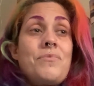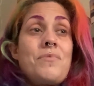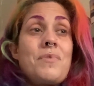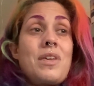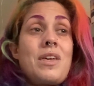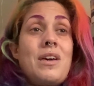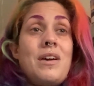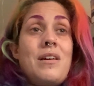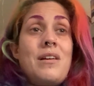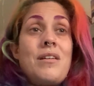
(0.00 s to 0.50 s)

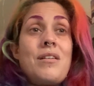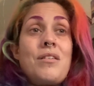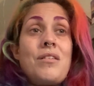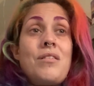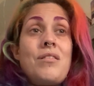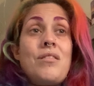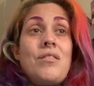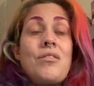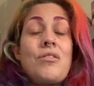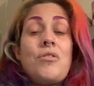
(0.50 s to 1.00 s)
get
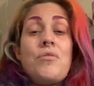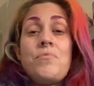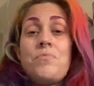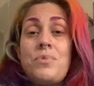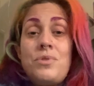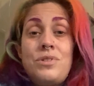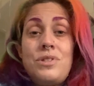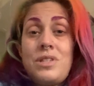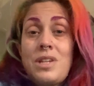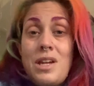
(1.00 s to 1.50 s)

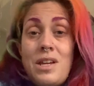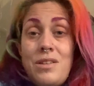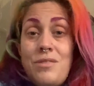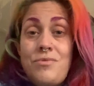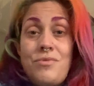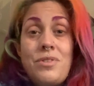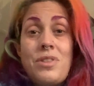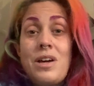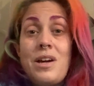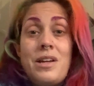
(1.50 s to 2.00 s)
compensated
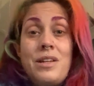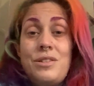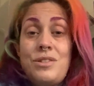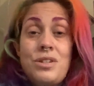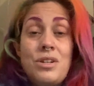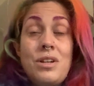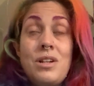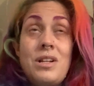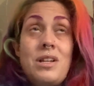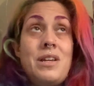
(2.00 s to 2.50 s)
for that
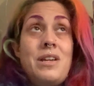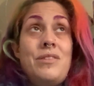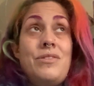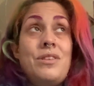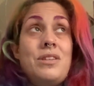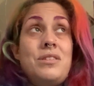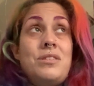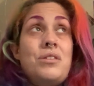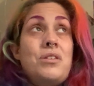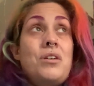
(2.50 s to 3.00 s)
internally, and
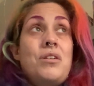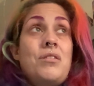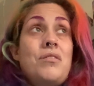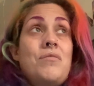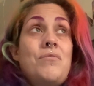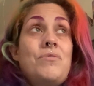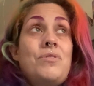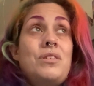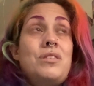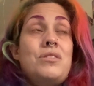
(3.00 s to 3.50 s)
there's
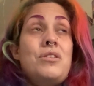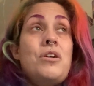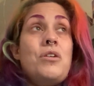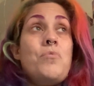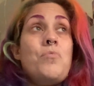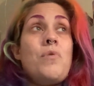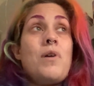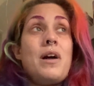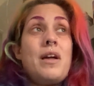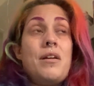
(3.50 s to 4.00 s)
no
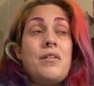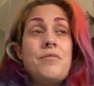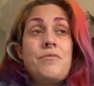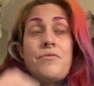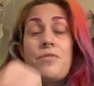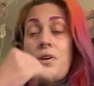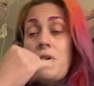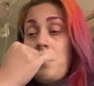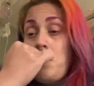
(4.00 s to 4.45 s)
way of